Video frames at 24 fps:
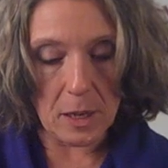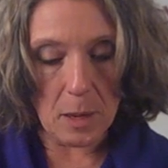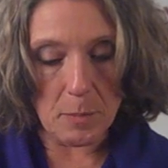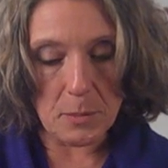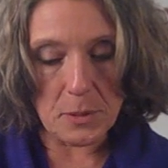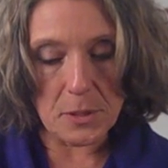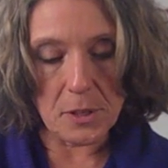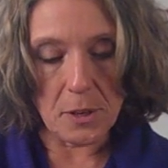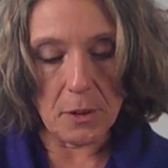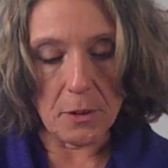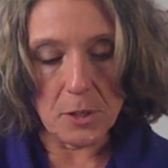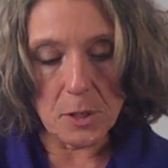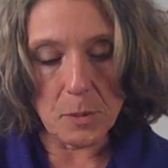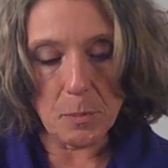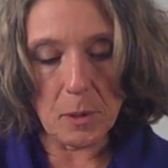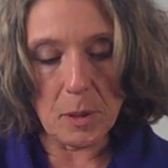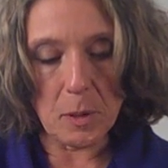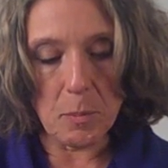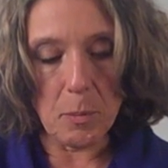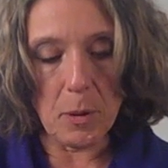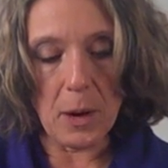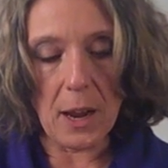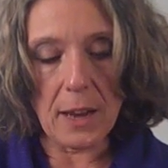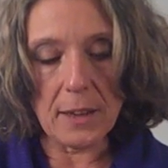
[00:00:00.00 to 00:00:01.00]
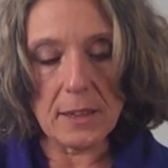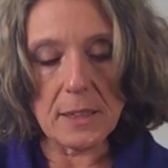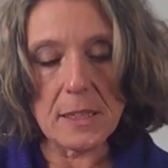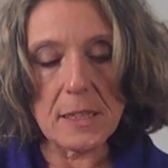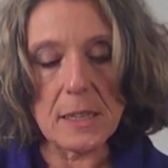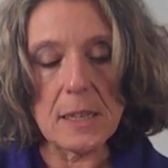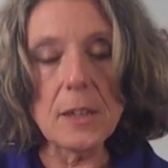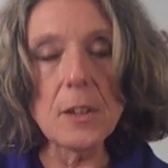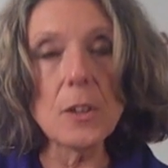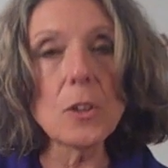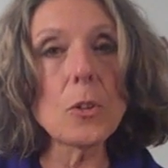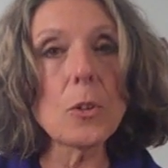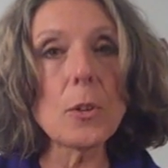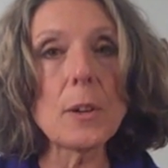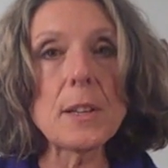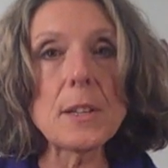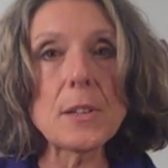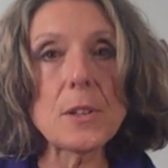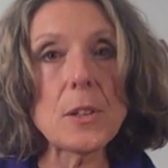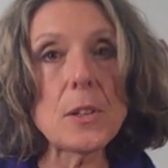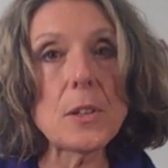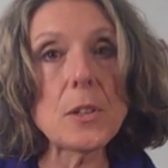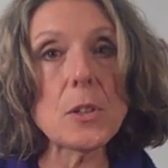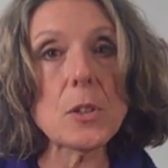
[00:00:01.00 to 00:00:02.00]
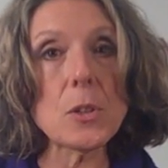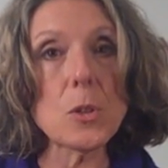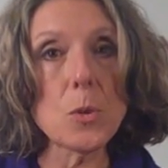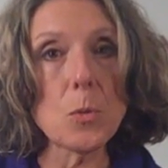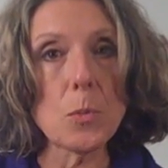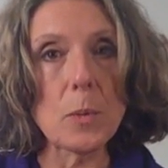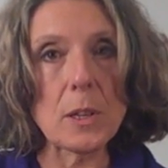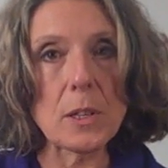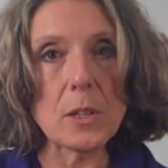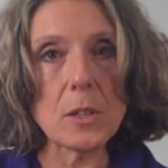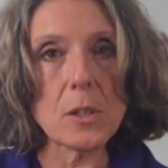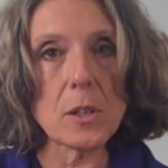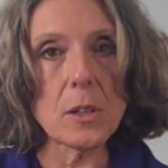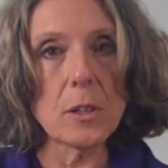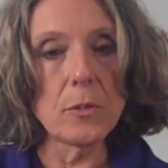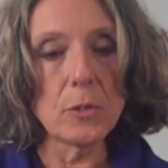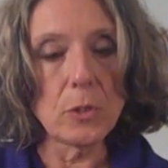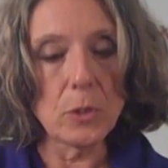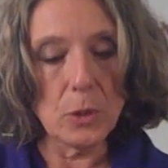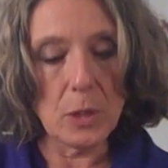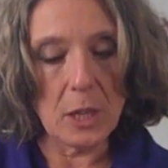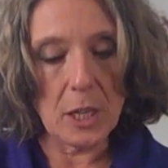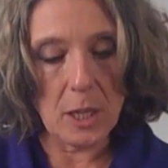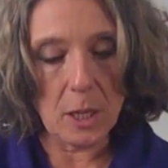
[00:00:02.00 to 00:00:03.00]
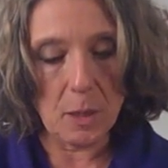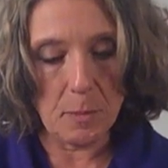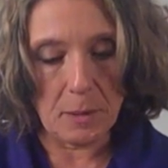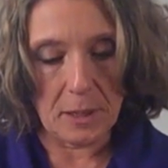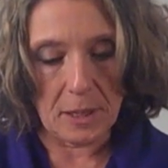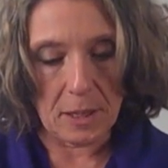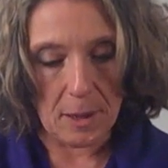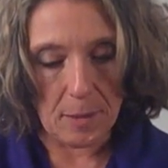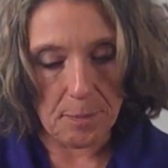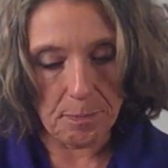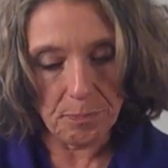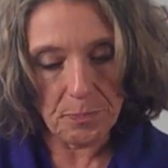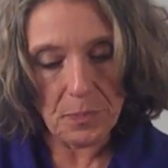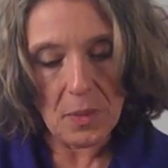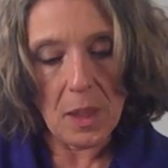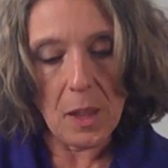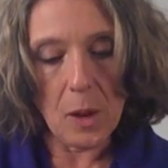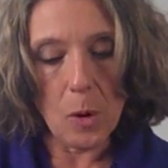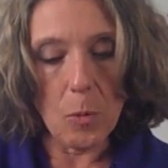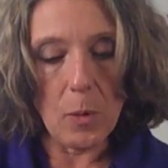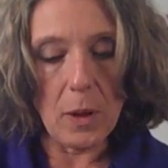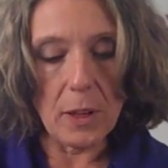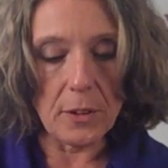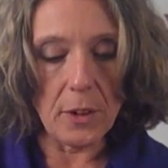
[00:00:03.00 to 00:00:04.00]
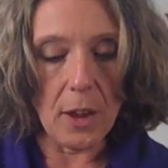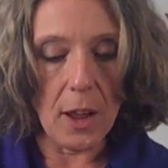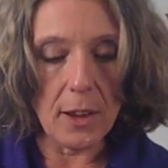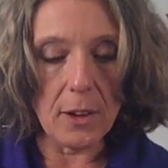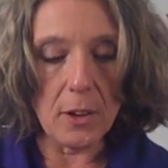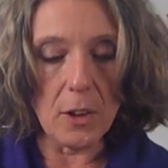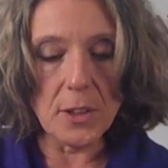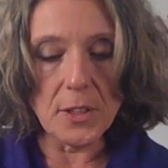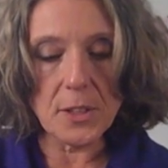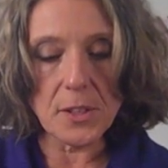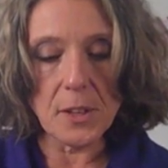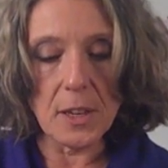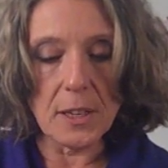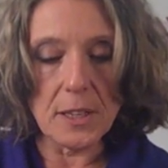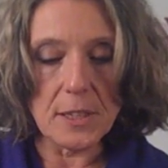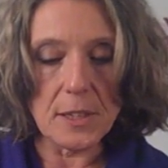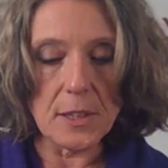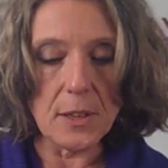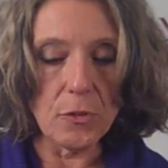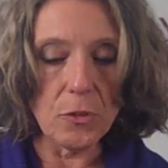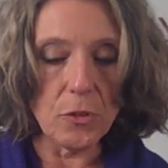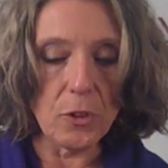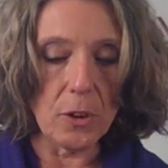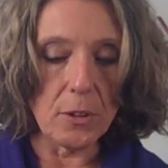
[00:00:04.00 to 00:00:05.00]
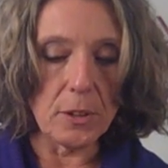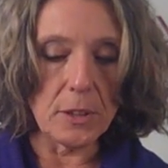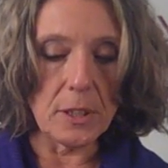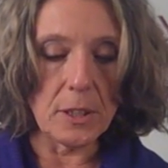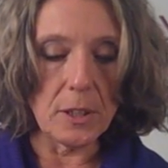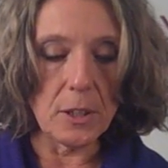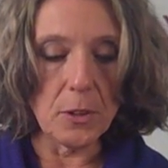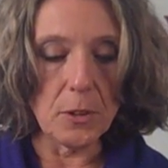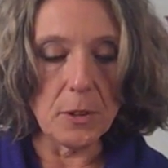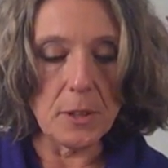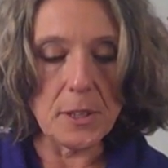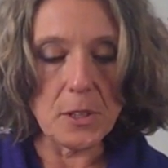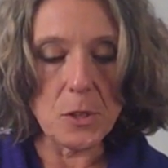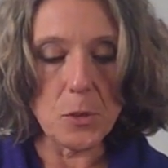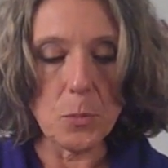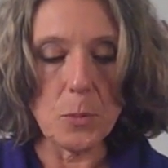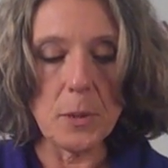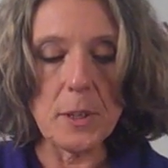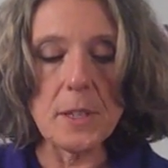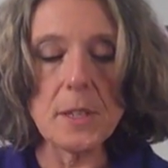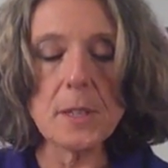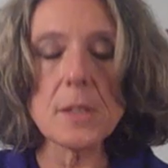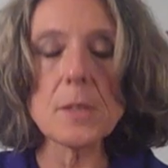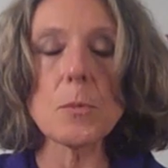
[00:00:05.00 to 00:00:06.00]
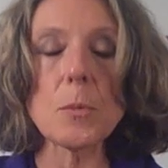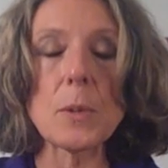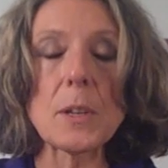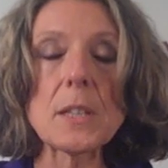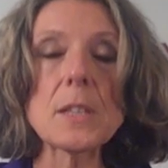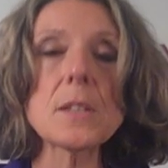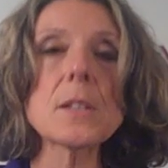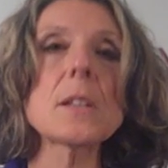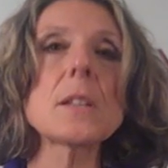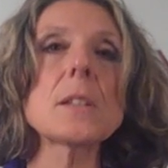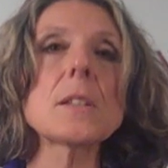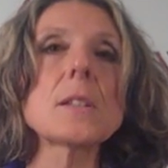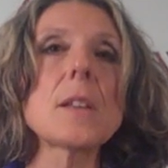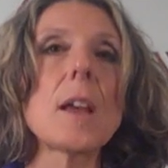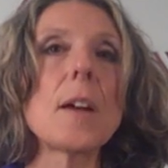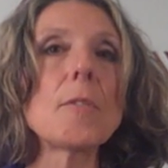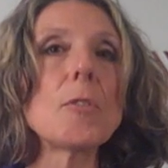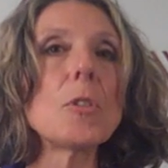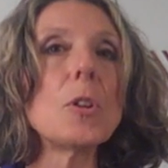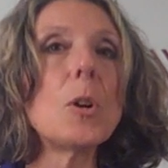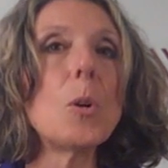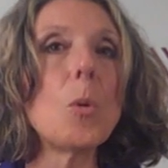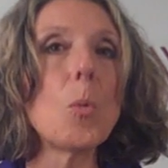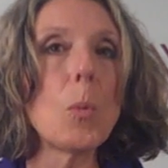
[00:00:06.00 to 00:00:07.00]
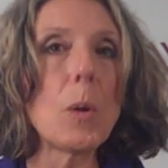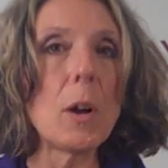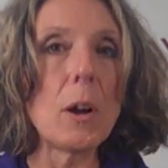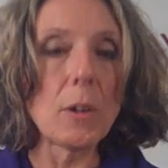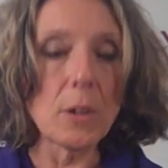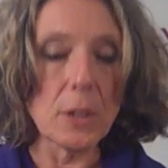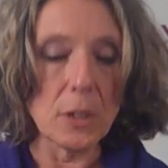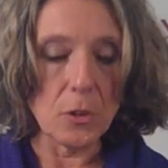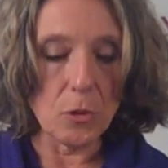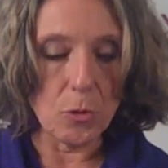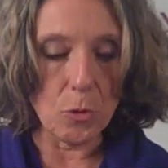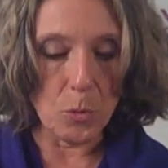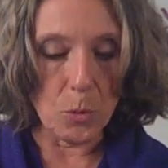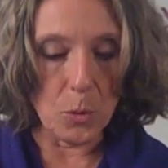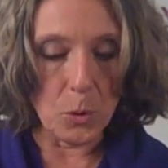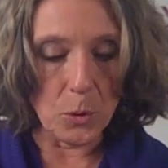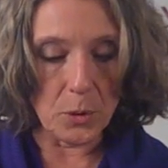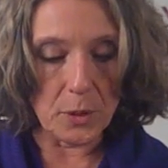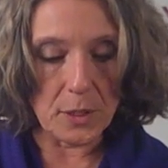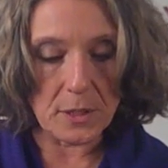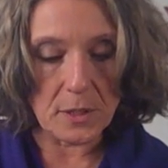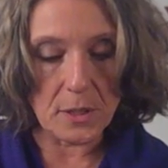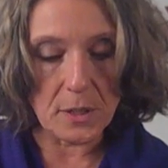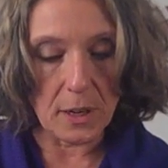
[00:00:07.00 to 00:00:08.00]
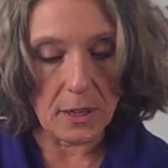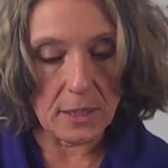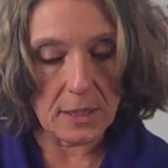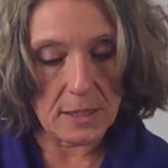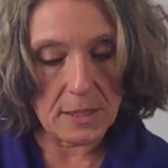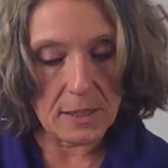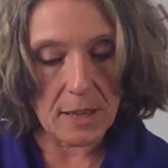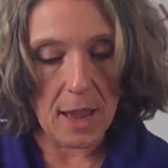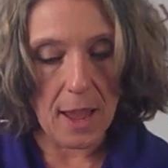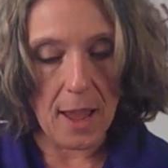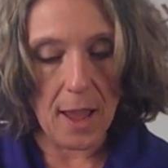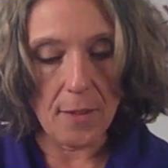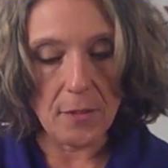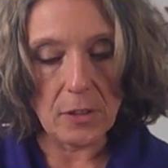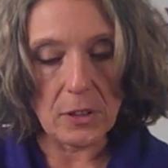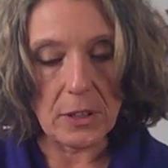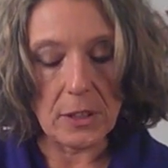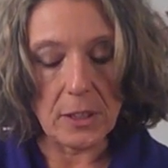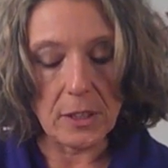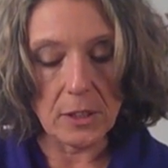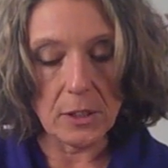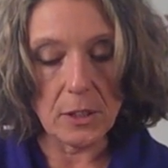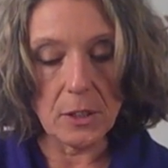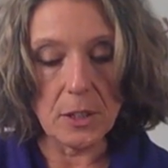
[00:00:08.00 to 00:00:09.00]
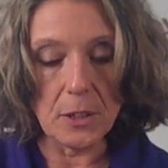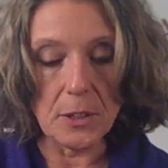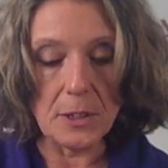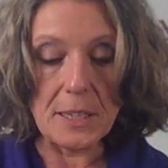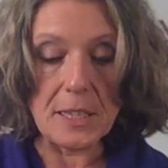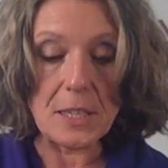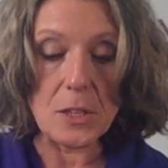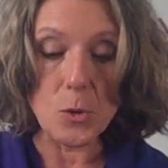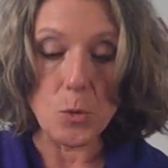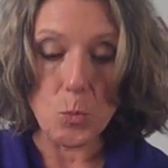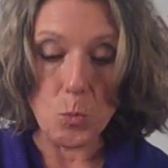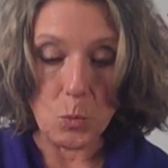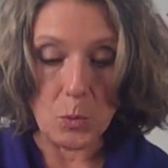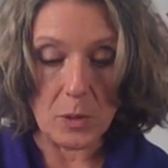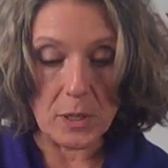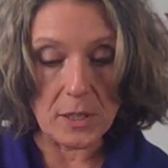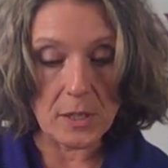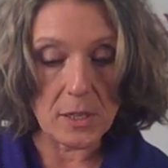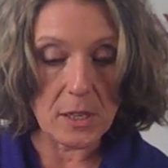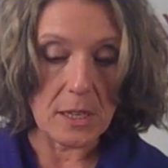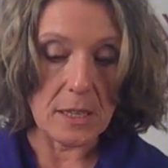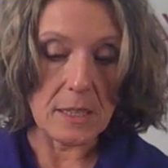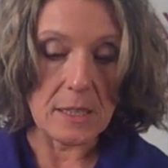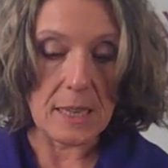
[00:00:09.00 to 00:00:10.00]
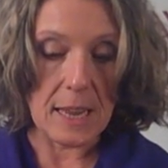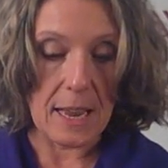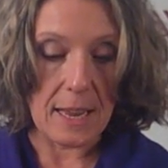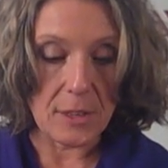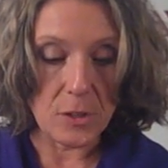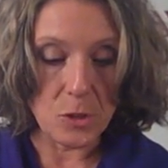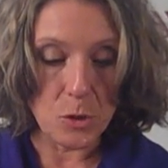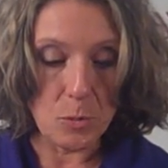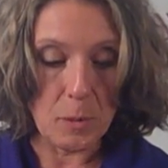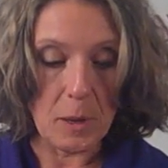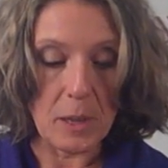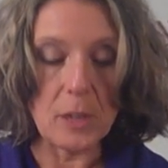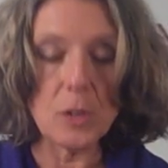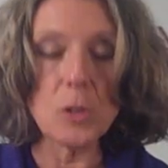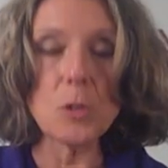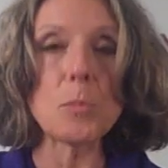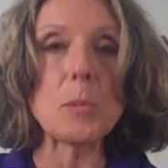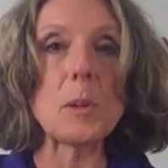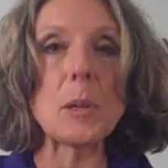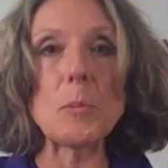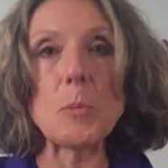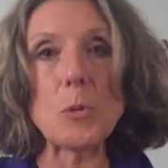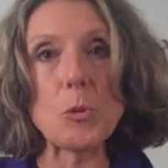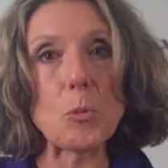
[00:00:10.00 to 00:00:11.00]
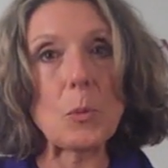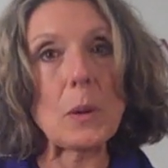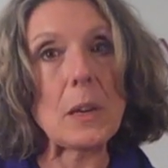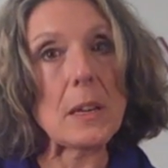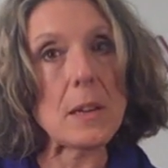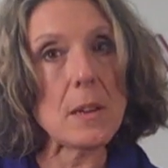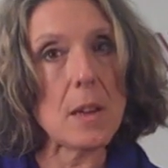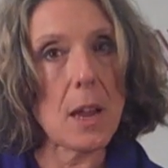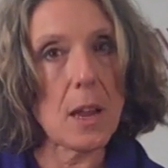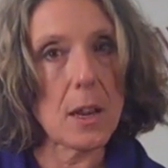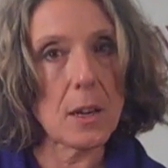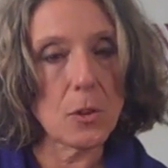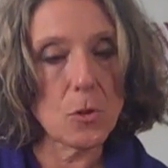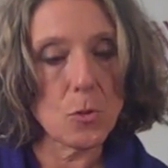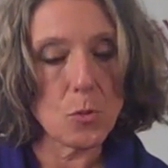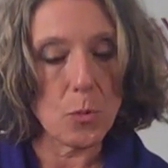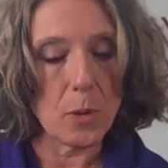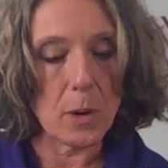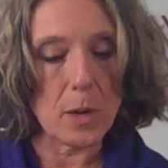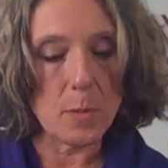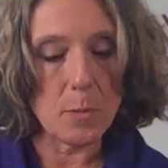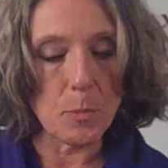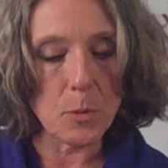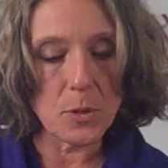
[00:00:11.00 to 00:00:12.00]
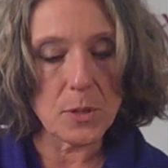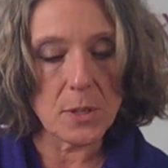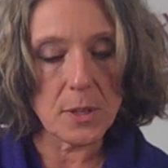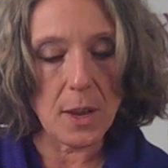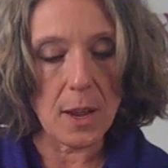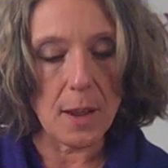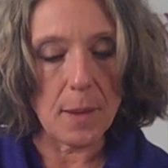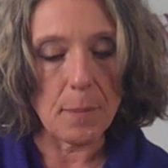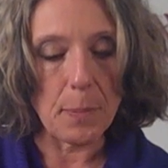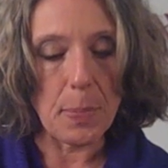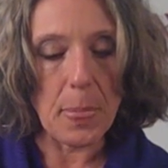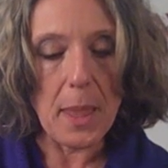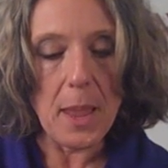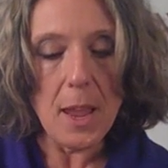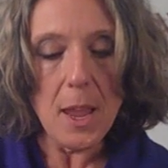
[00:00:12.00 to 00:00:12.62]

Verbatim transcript: episodes, but the practice increases the risk of leukemia. While not all studies have shown an increased risk, several well-controlled studies have, and the increased risk is estimated to be between 10 and 20%.